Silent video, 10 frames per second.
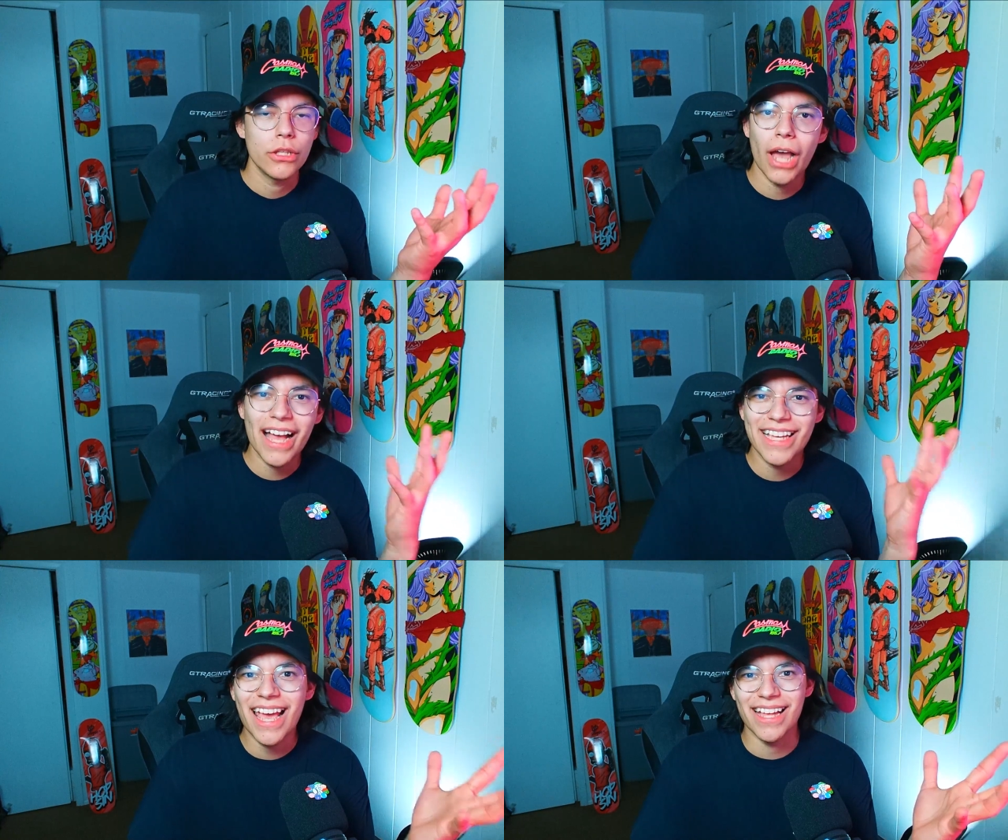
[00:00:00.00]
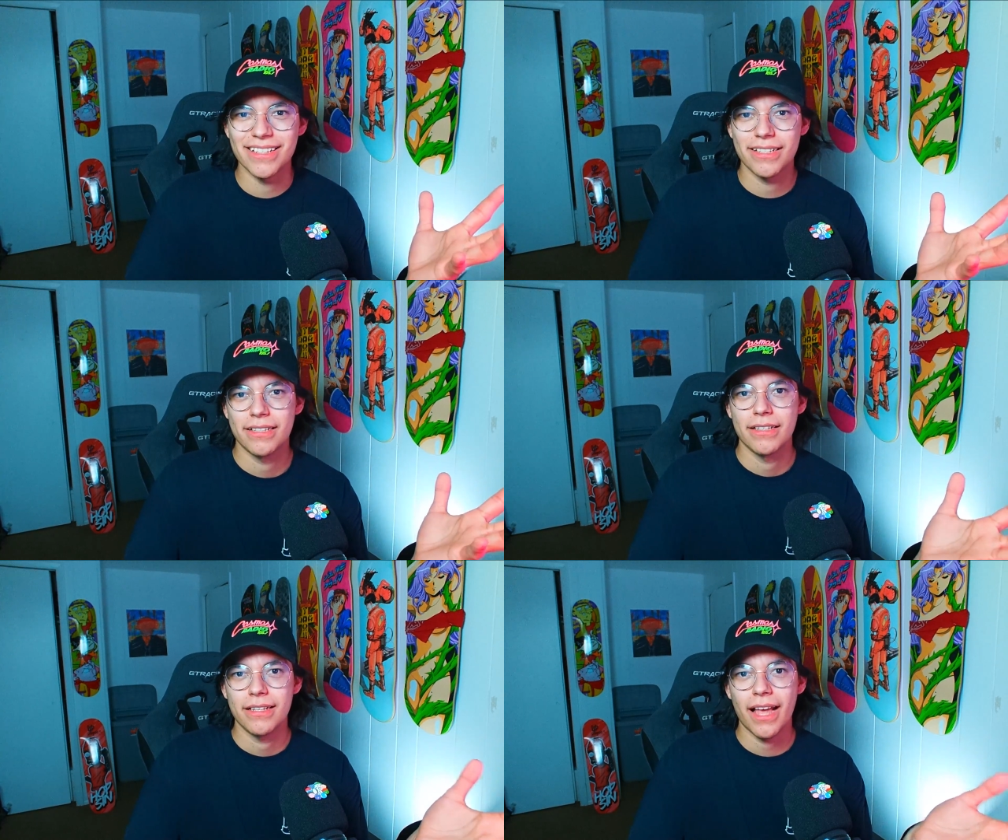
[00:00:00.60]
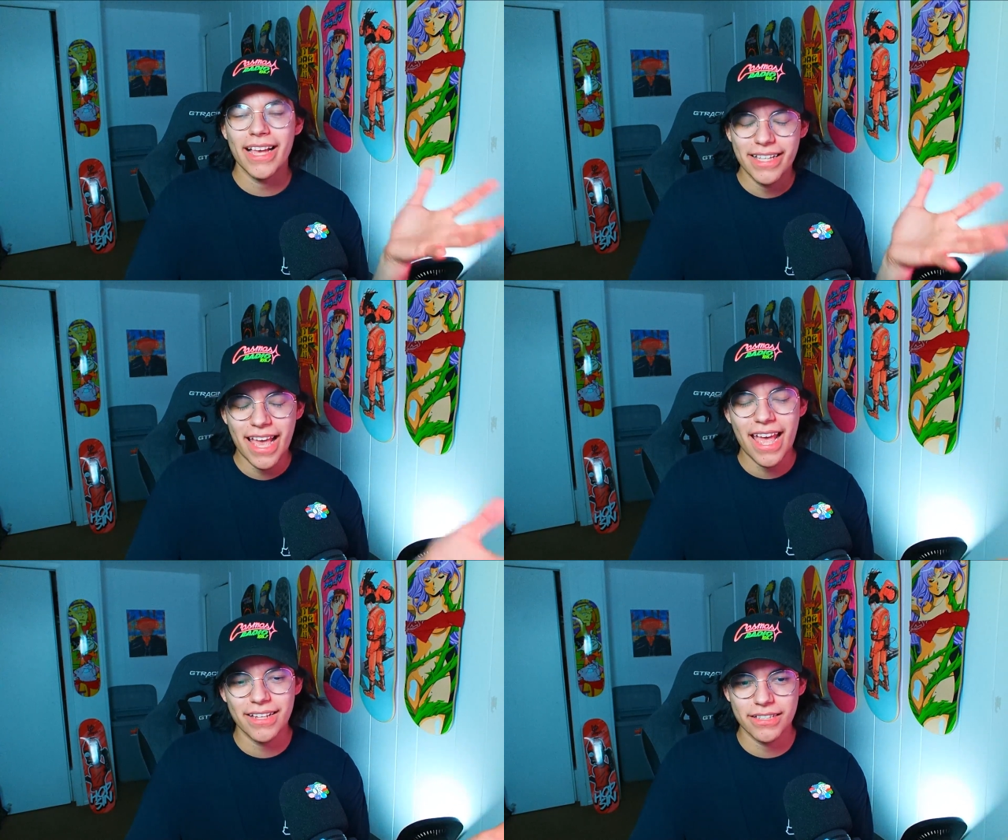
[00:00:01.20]
I can't. I
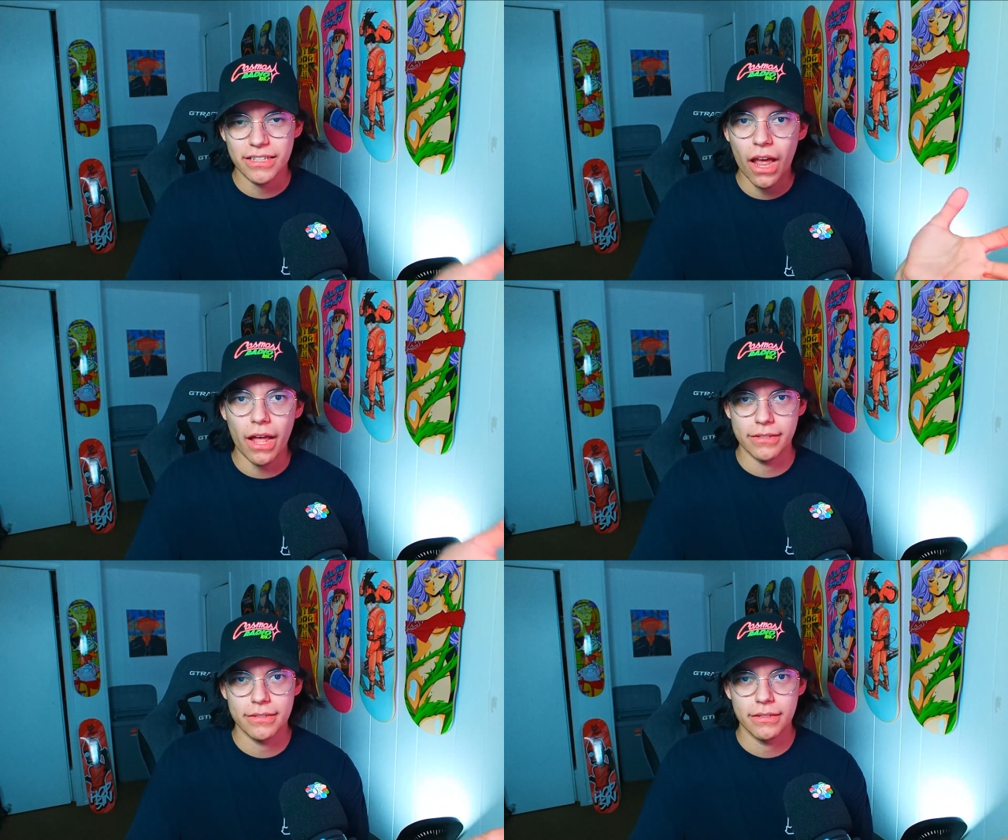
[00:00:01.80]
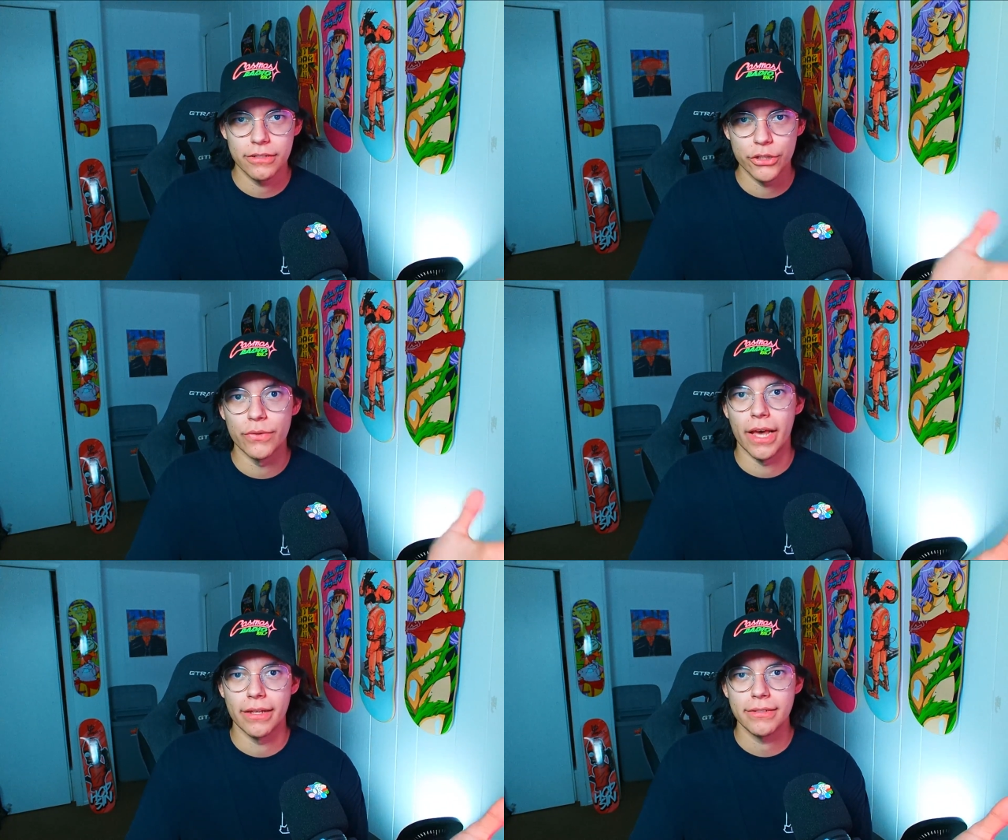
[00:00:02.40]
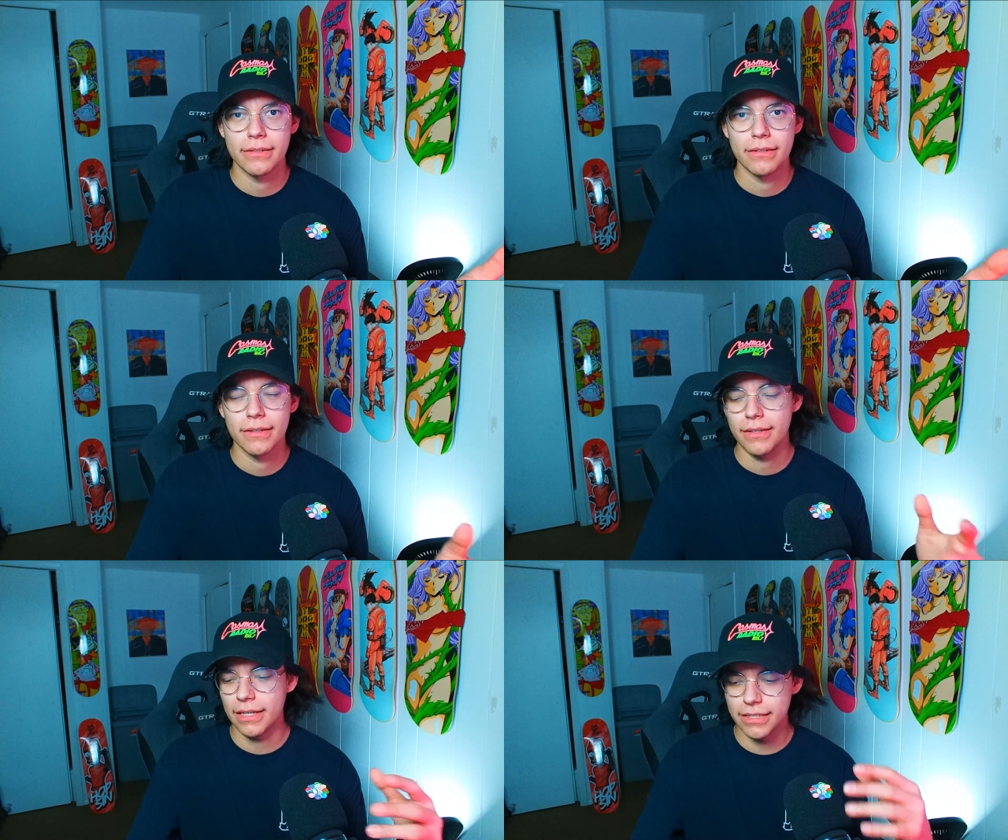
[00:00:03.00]
can't not do that.
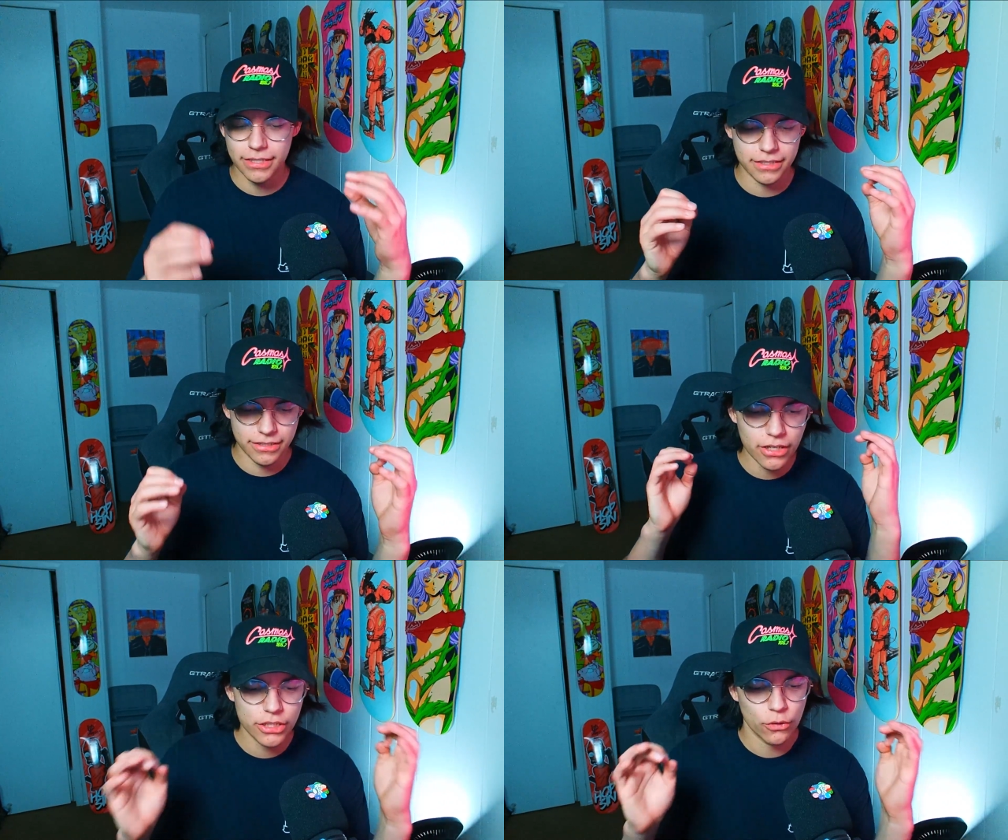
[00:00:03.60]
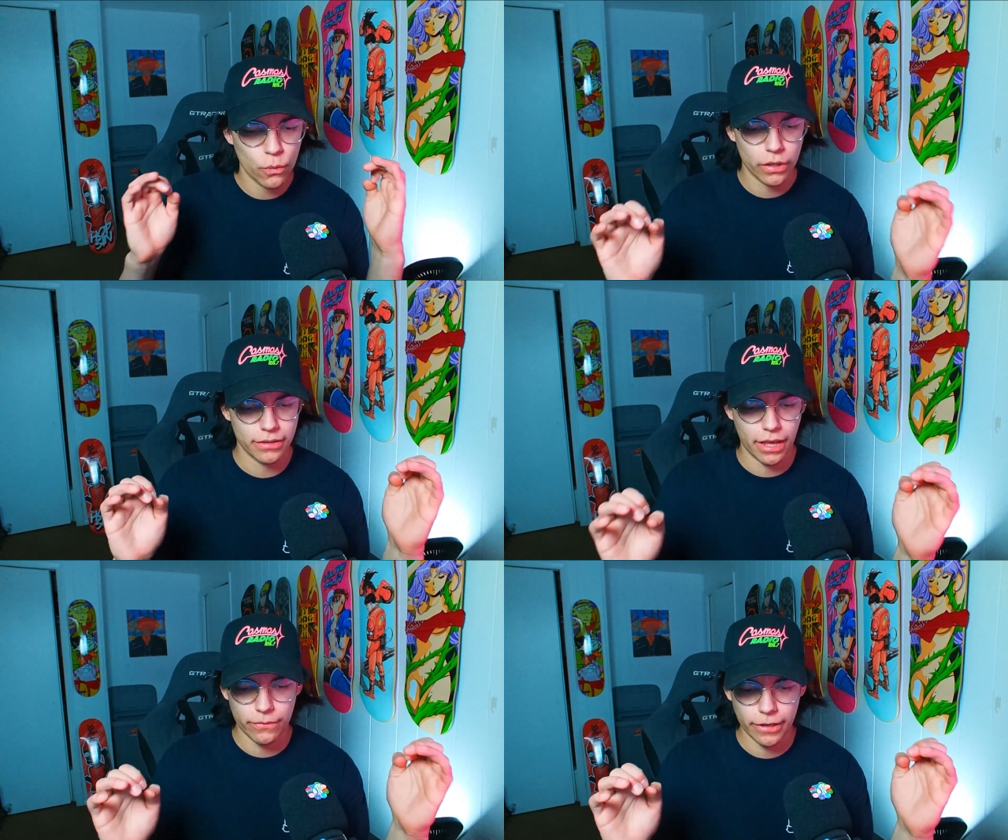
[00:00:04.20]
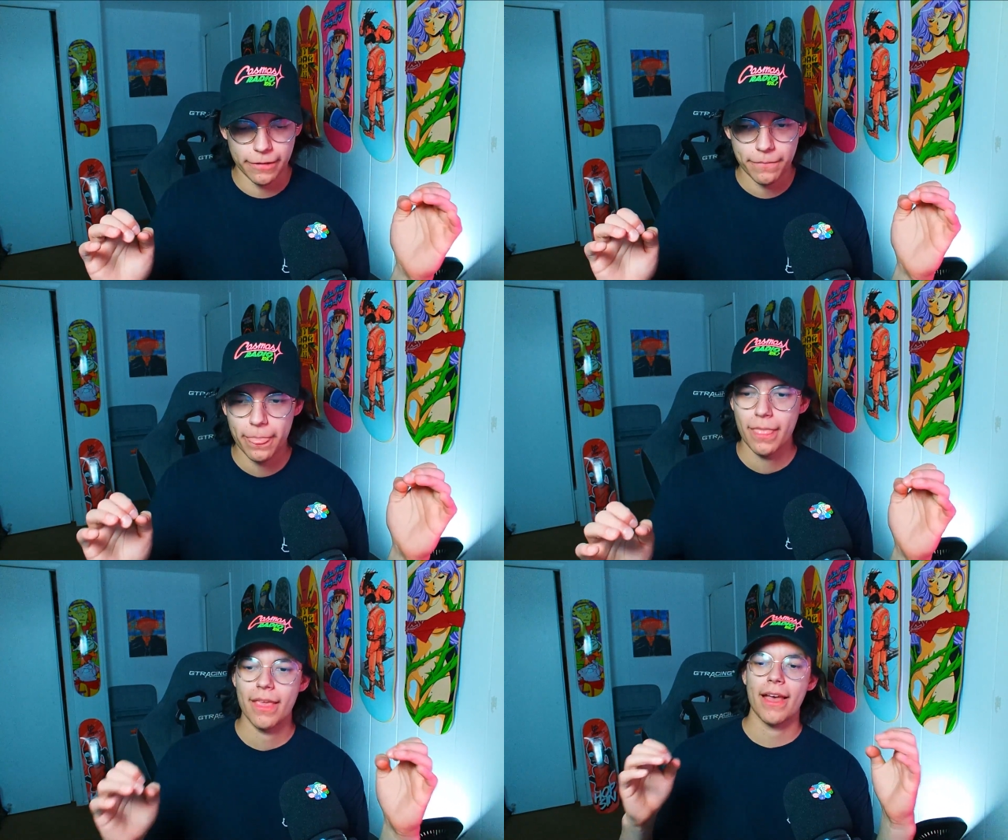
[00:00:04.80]
It just doesn't work that way.
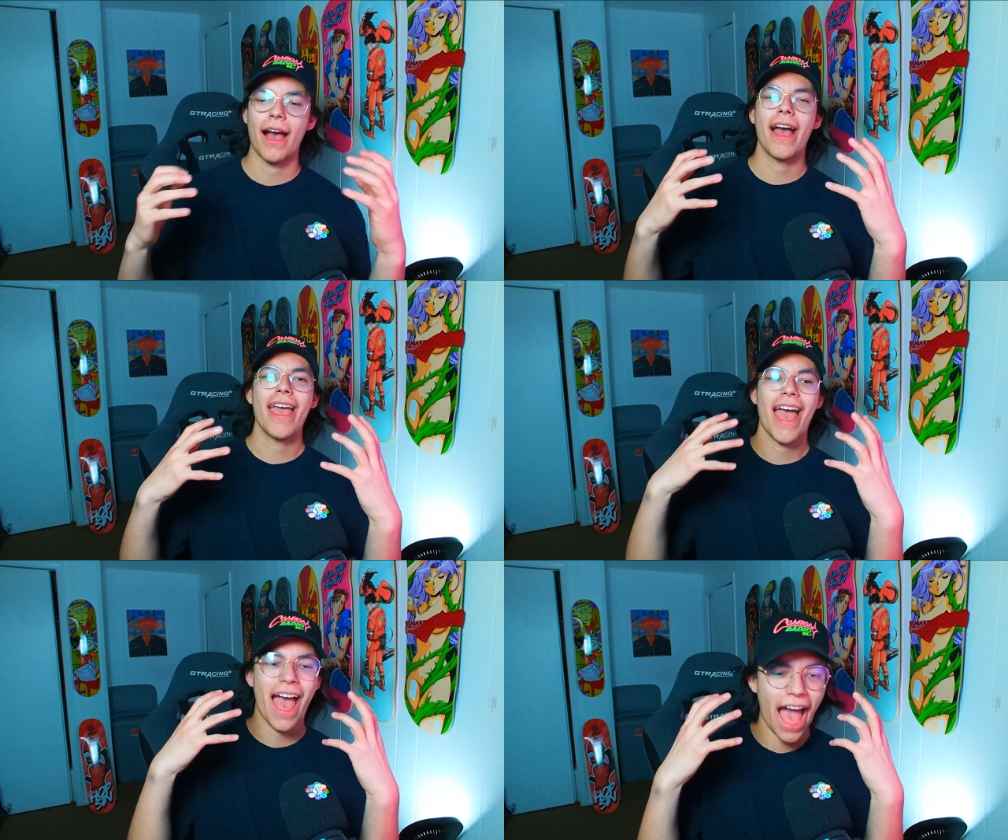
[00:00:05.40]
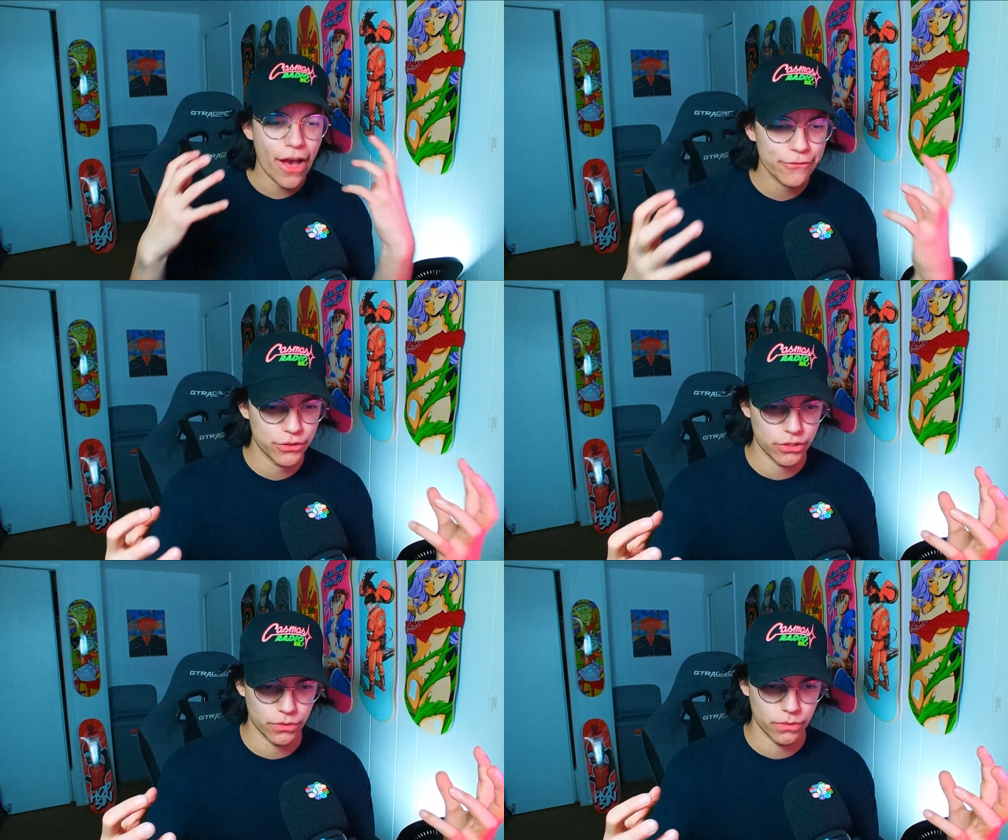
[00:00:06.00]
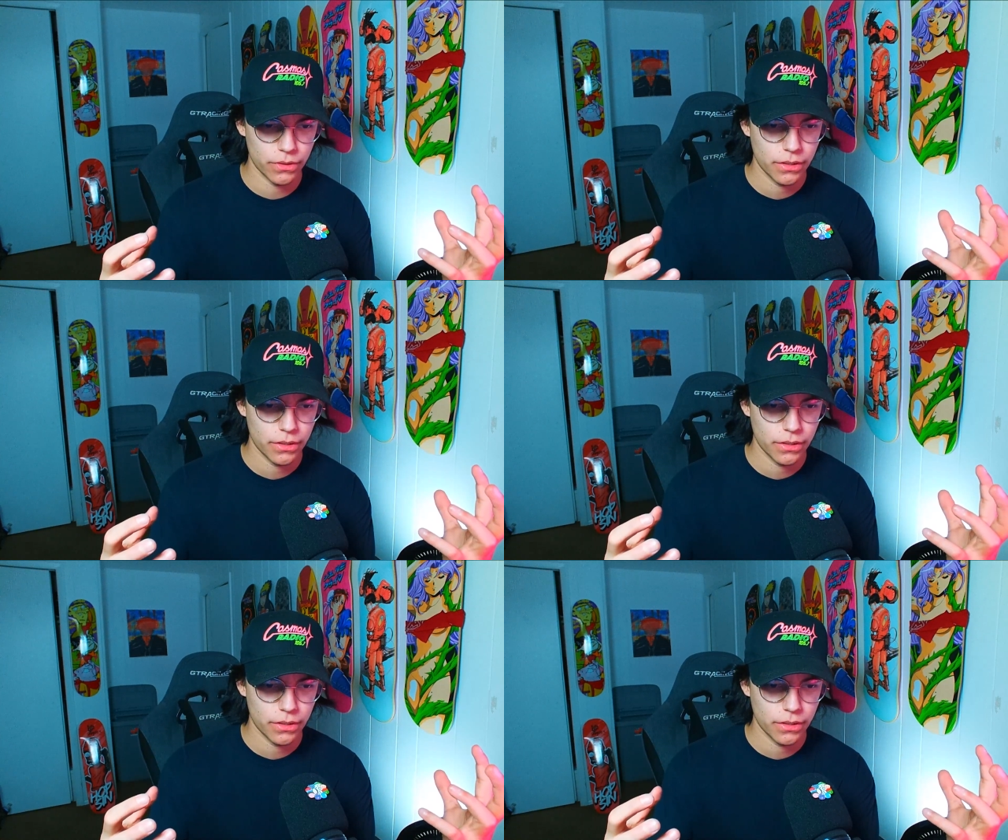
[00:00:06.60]
I have to.